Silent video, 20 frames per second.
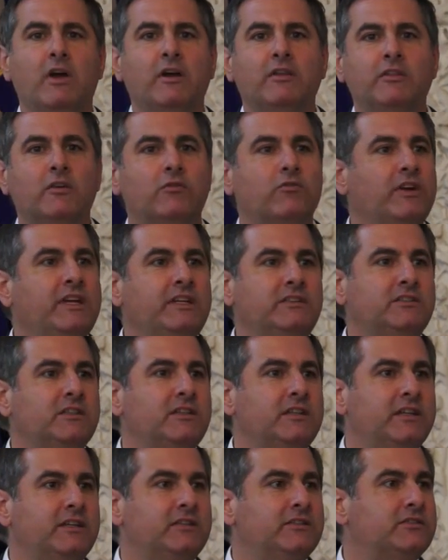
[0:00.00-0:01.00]
The
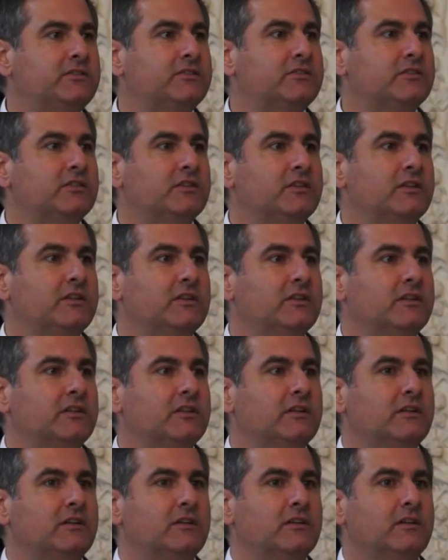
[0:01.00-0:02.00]
reason is
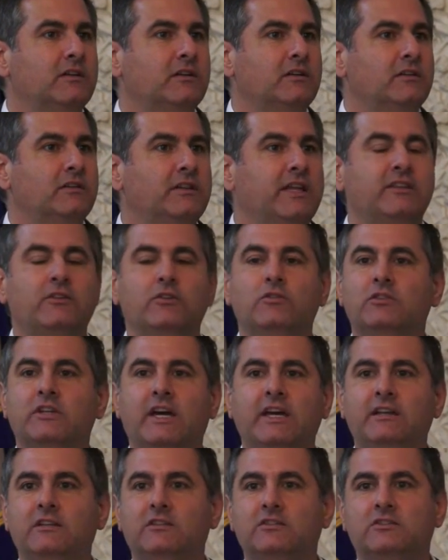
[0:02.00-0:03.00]
that the
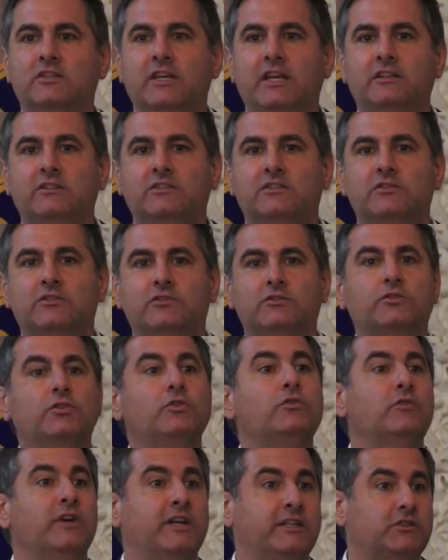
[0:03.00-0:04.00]
United States is
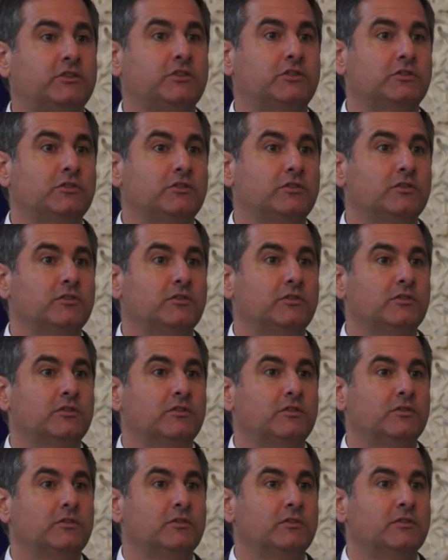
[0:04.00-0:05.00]
too rich
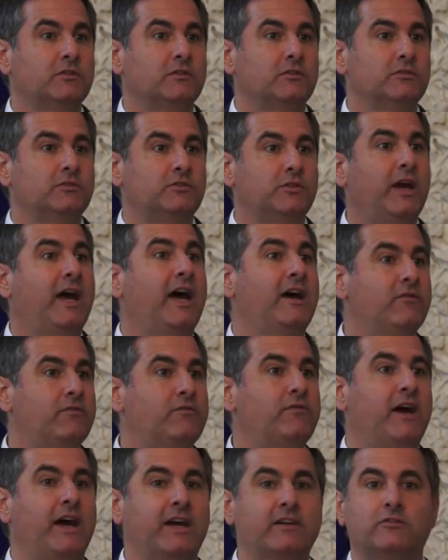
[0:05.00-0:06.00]
to have
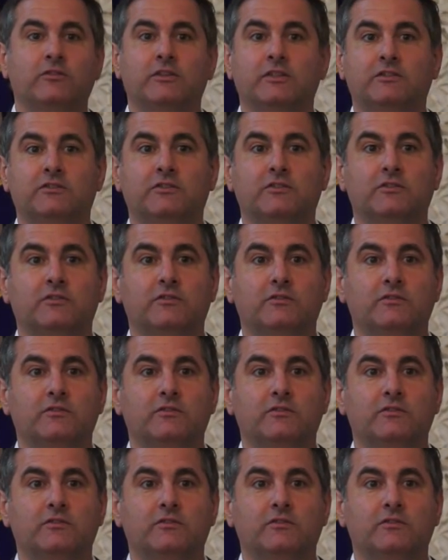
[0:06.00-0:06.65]
factories.